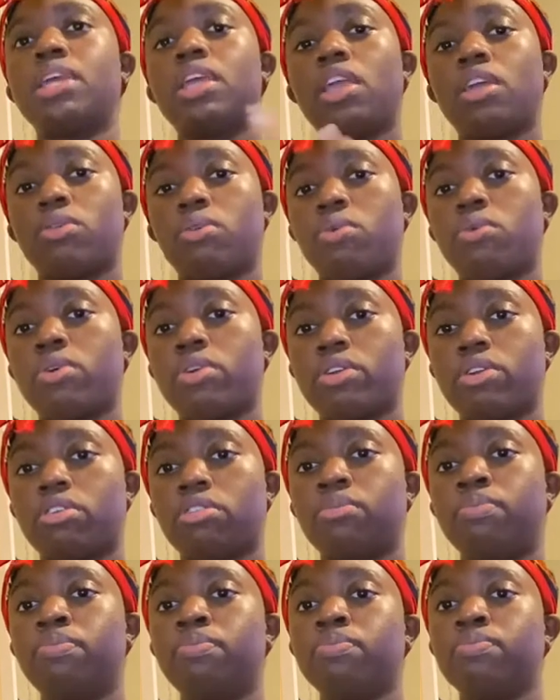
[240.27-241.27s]
had ordered
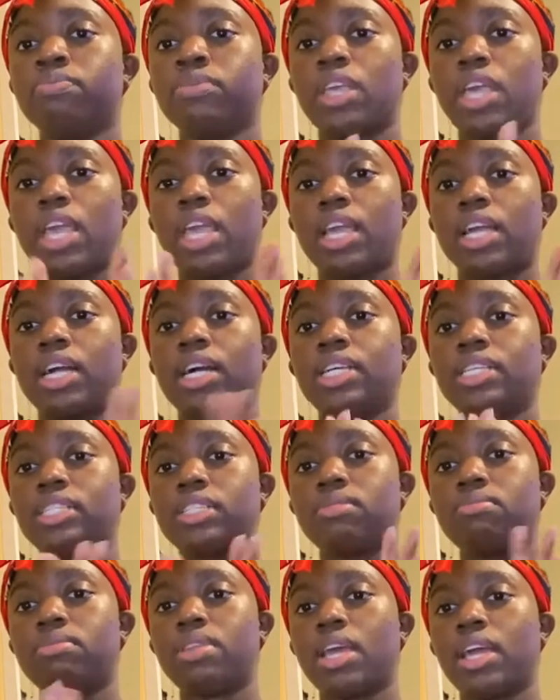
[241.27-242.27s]
a
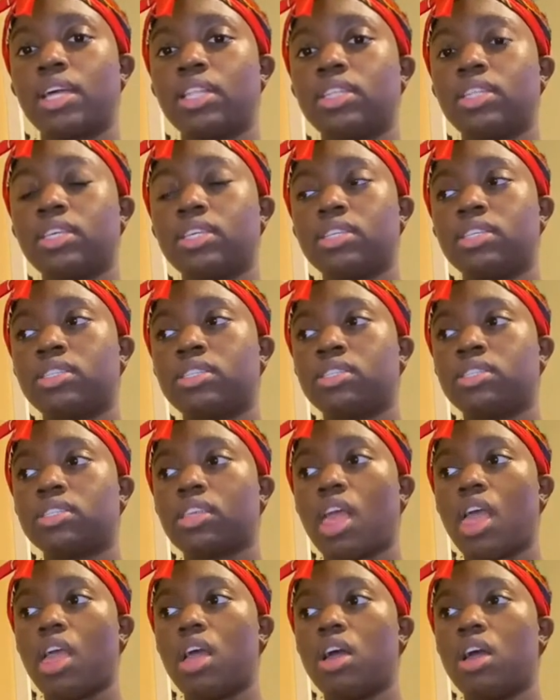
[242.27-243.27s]
custom necklace
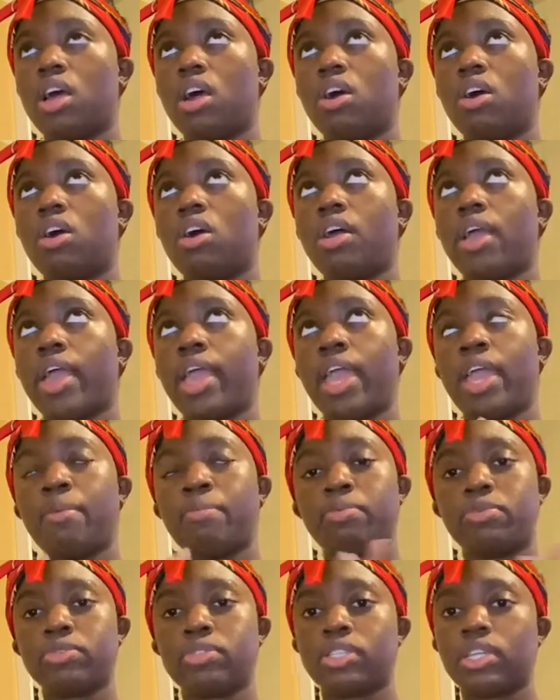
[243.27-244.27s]

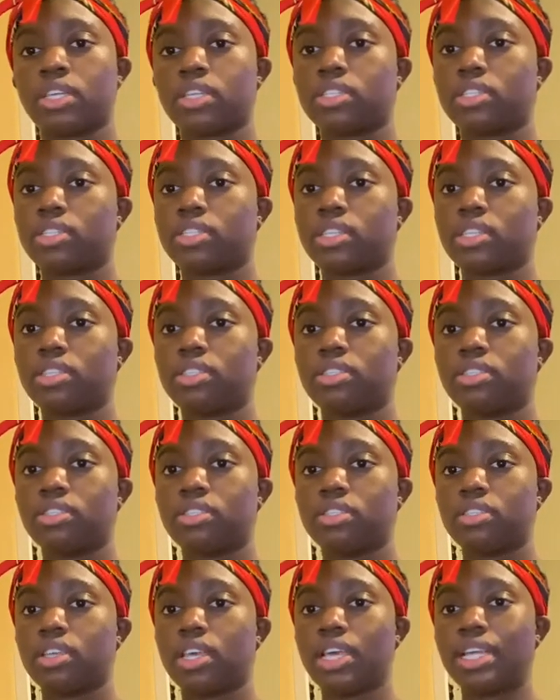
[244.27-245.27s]
April 6th.
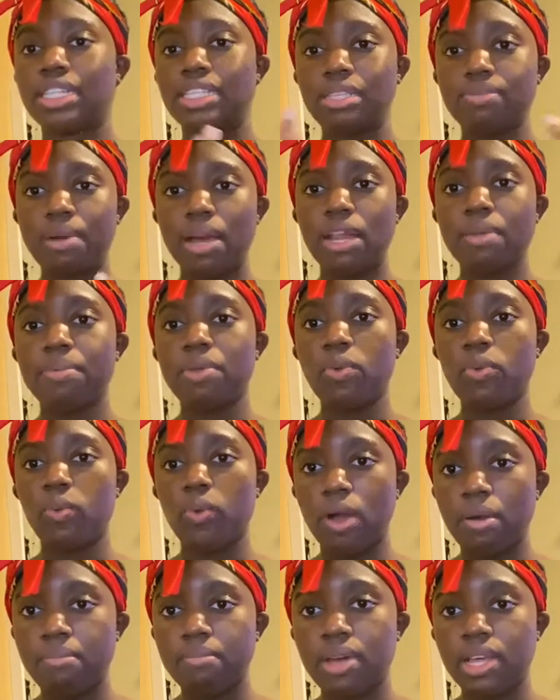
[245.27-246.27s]
It's about to be
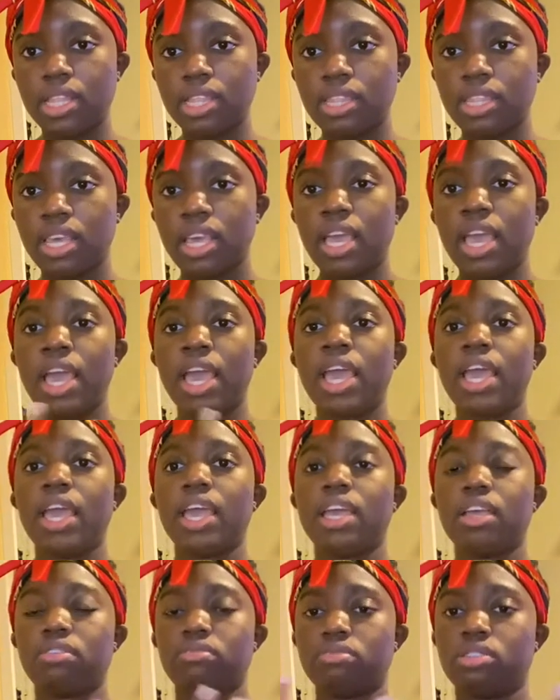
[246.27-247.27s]
1 month.
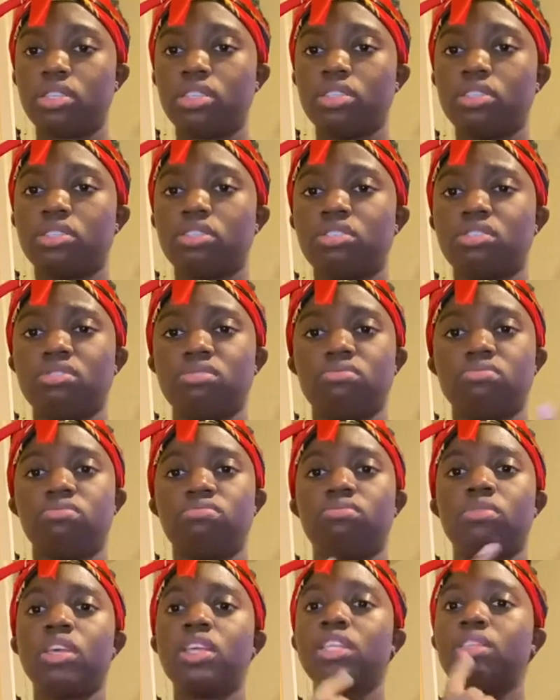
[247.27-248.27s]
This is two.
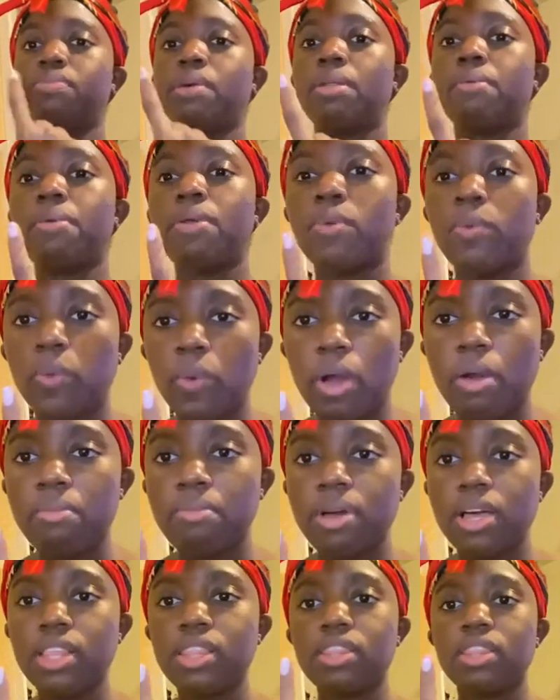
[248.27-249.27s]
It's about to be 1
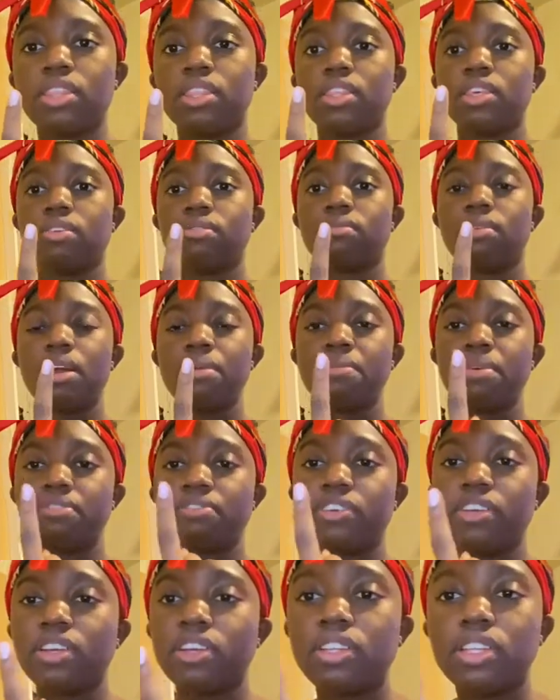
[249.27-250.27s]
month. Why did my
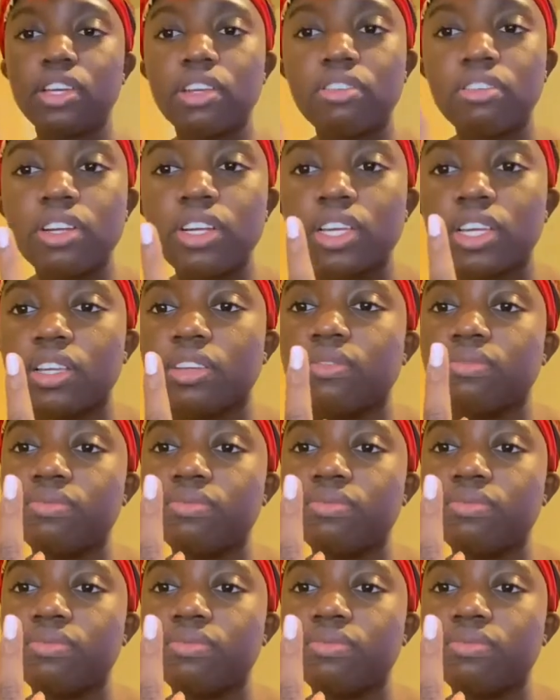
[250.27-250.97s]
finger look crooked?